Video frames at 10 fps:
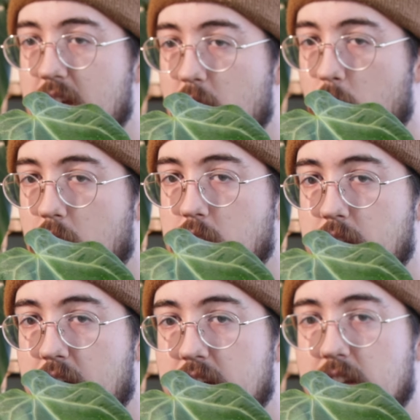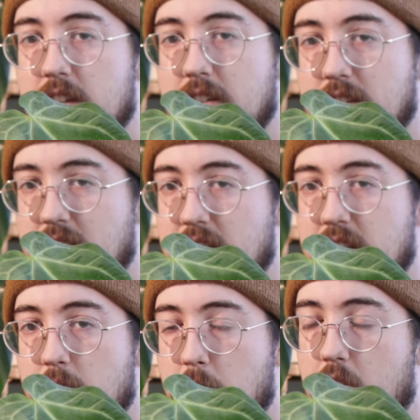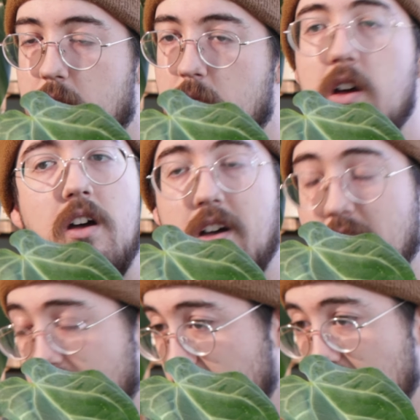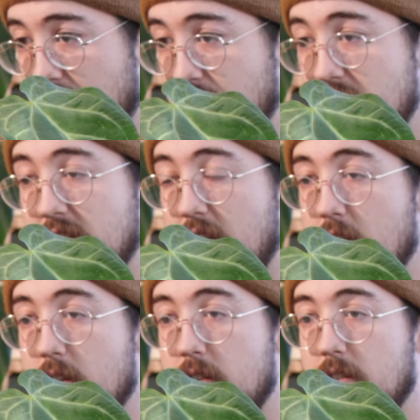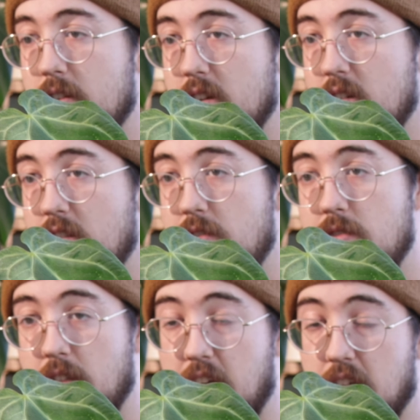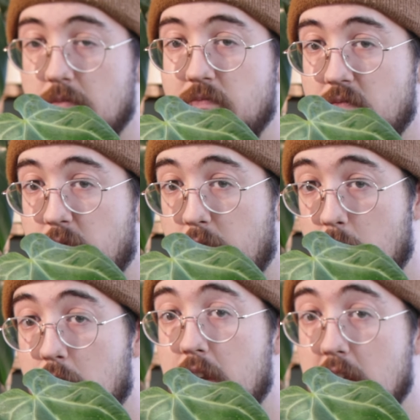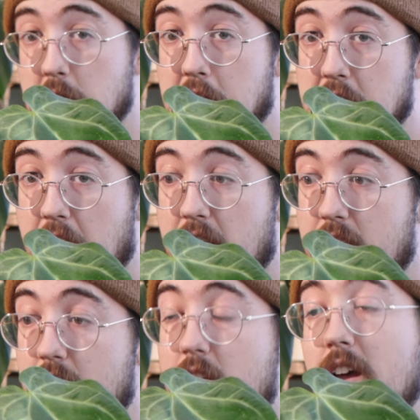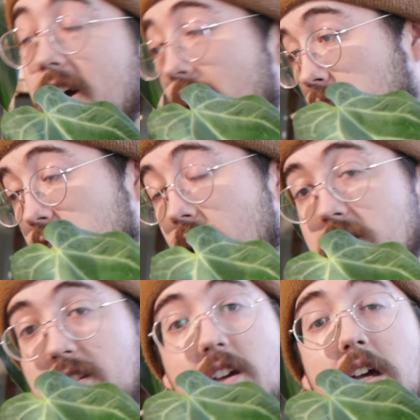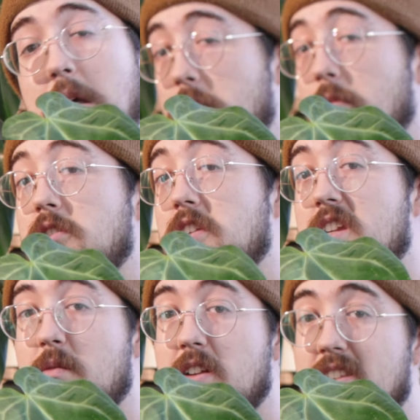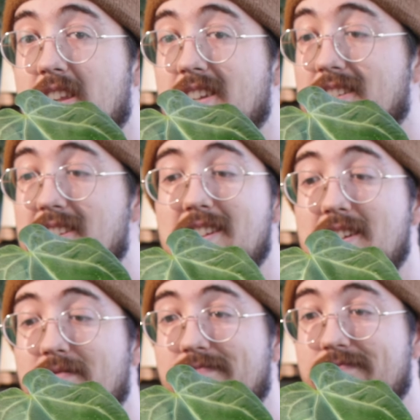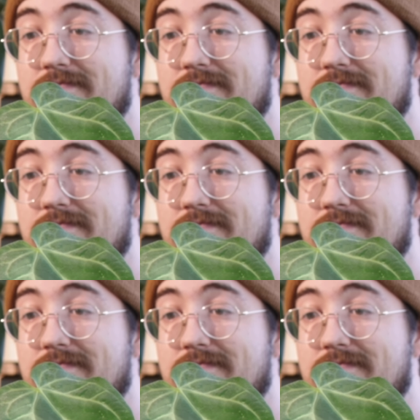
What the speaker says: of that water that sits at the bottom, if it's there in like 2 or 3 days when I check again, I'll toss it. But most of the time I just let it sit in it.